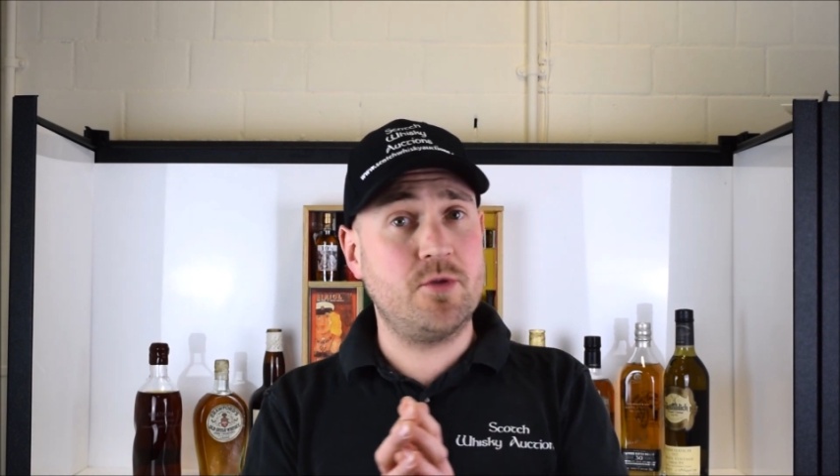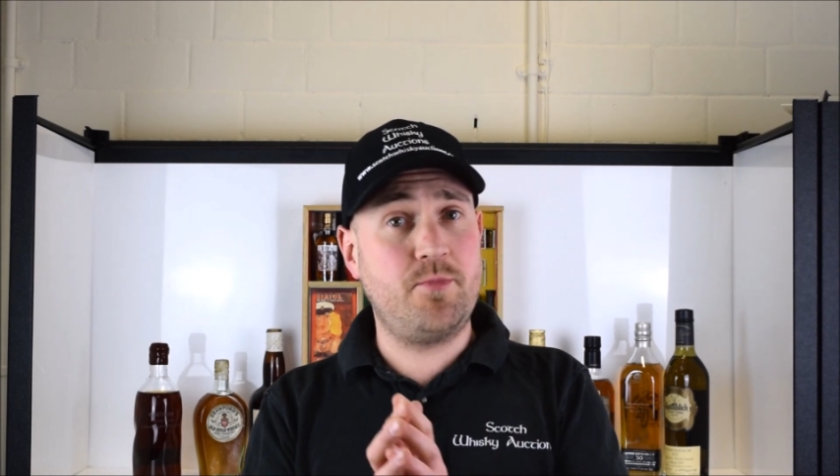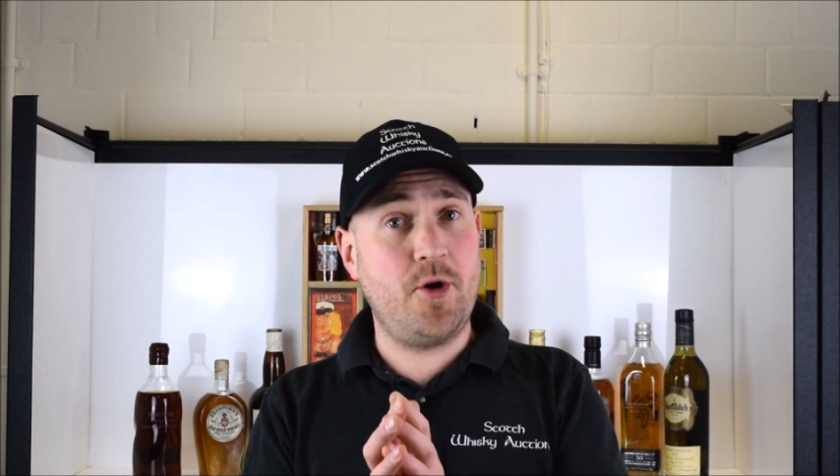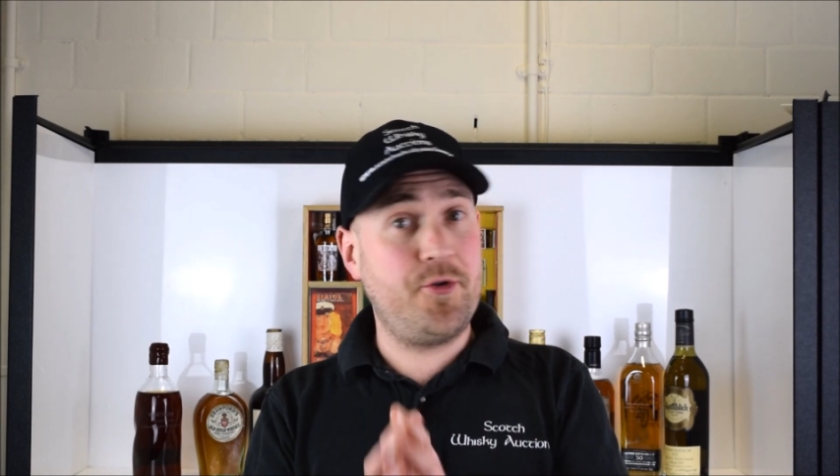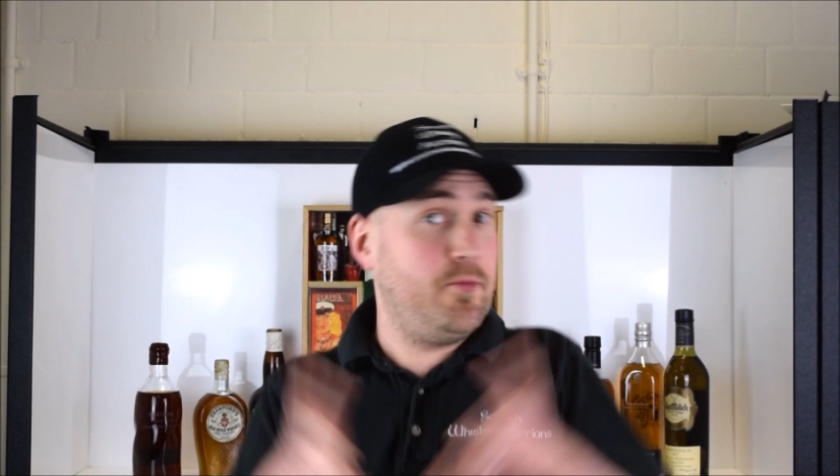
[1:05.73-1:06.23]

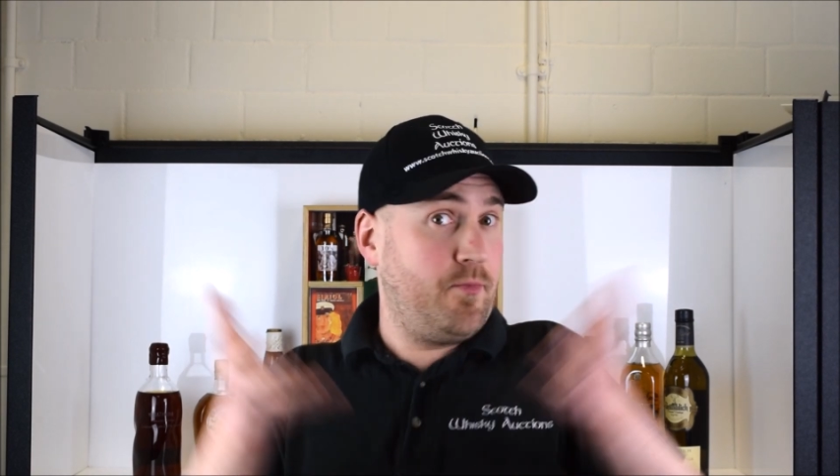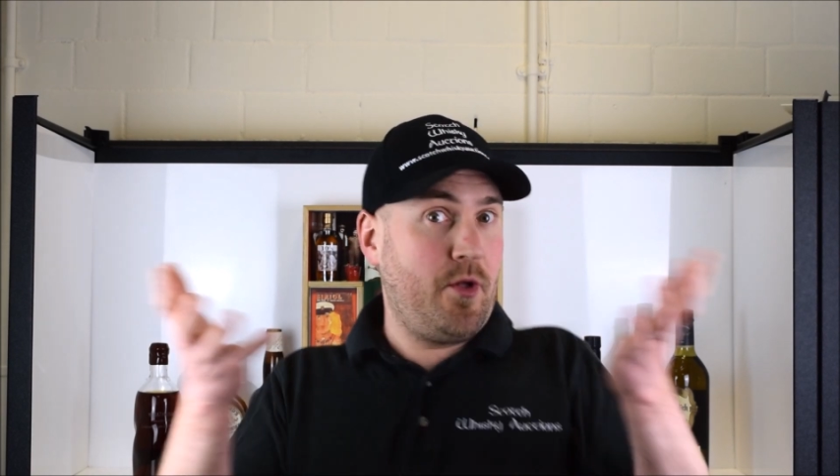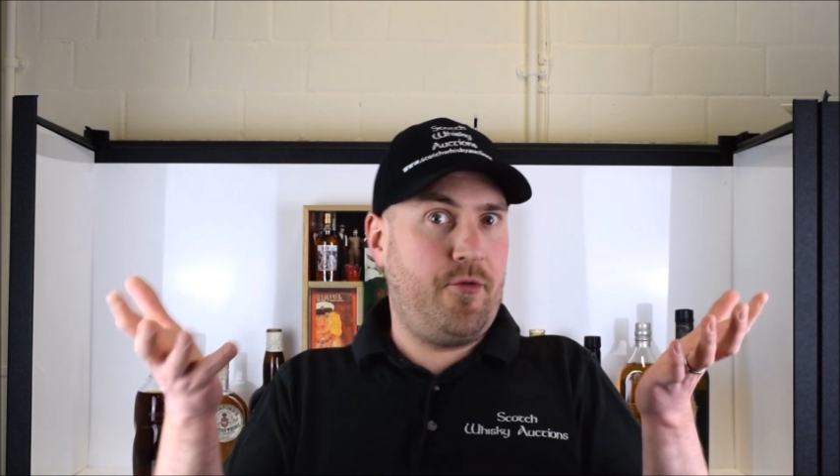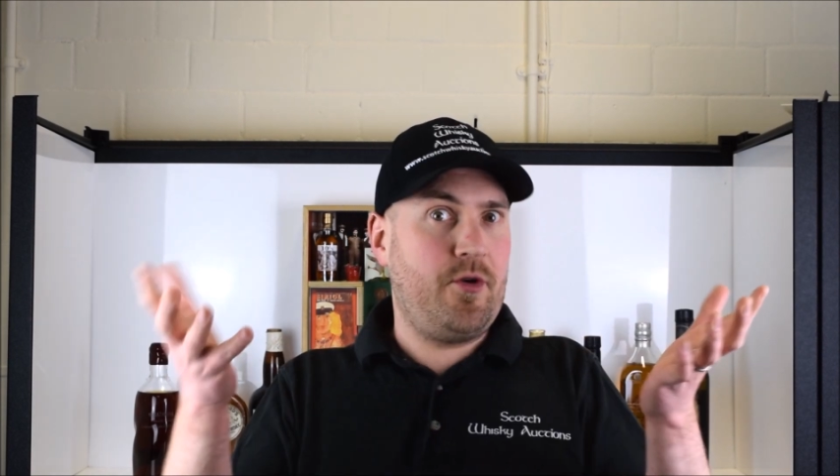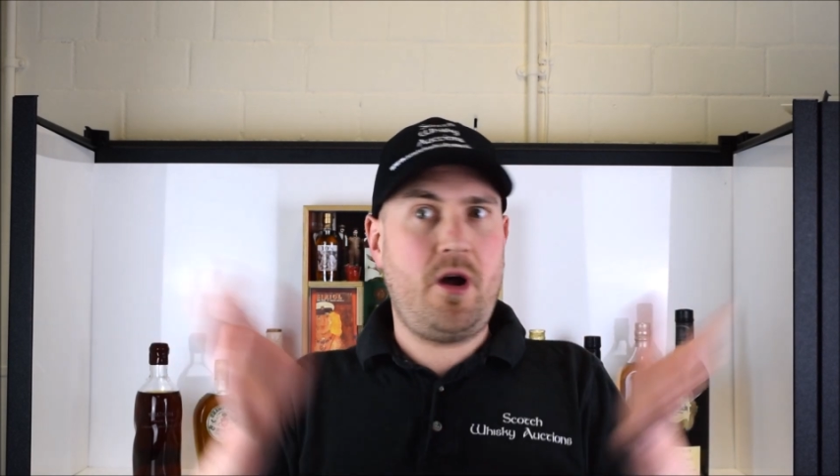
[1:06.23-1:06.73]
bottle
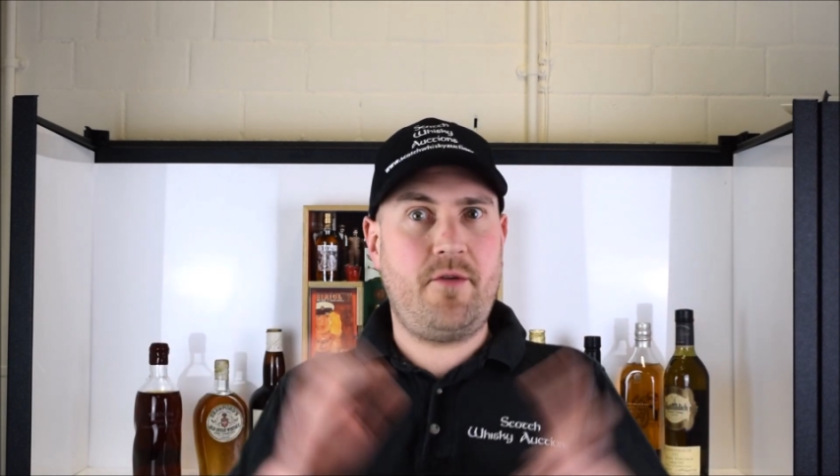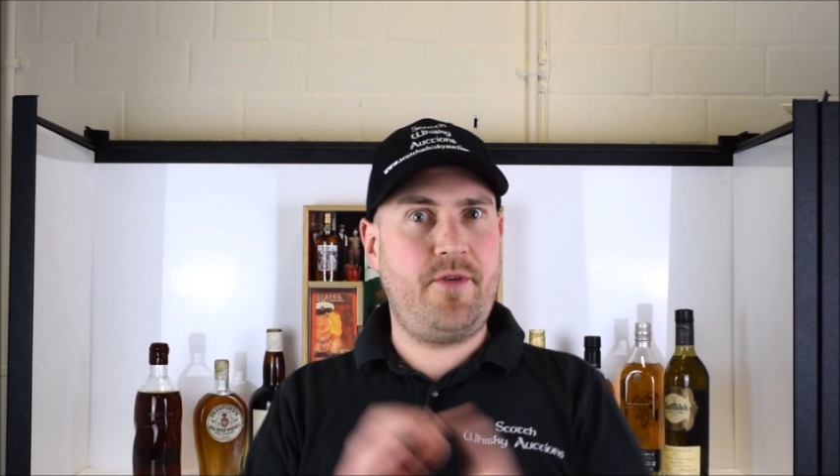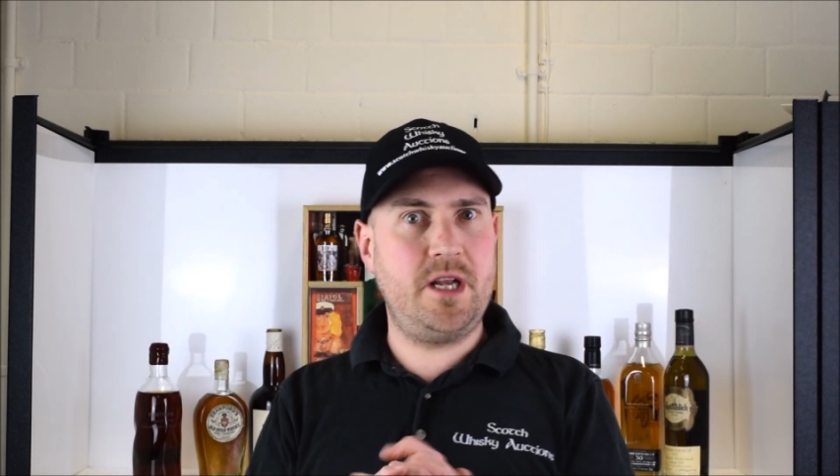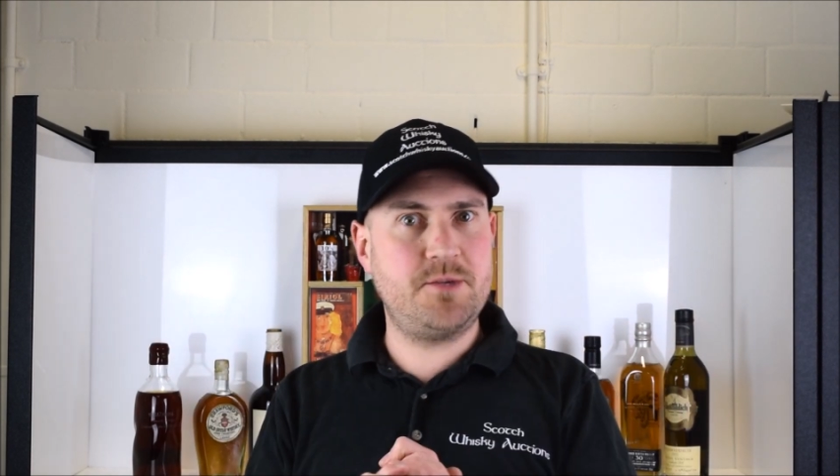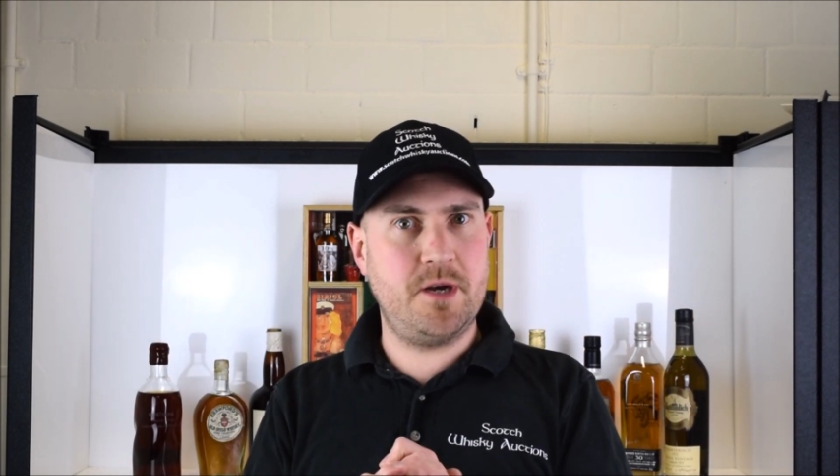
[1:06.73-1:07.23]
for a
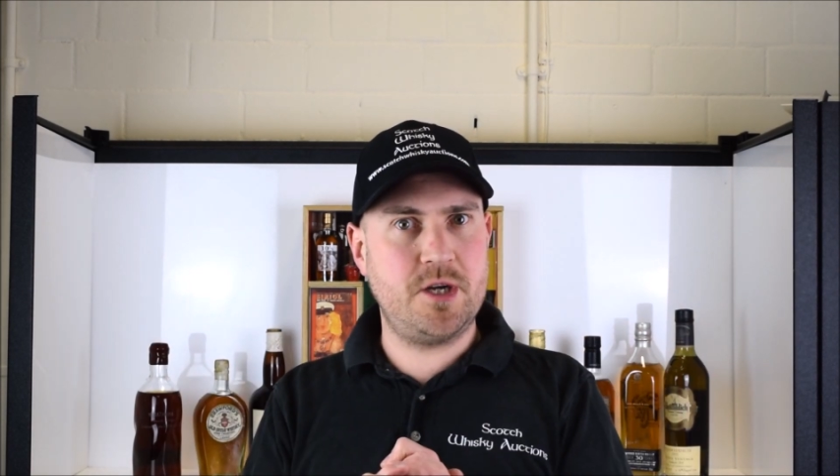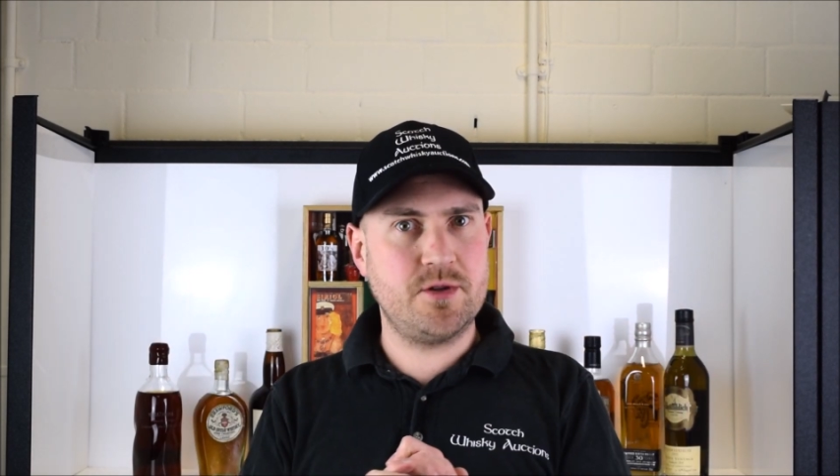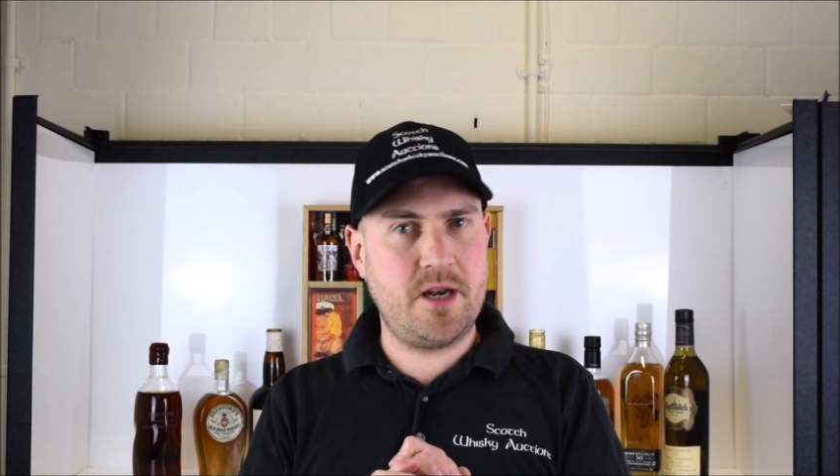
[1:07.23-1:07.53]
very special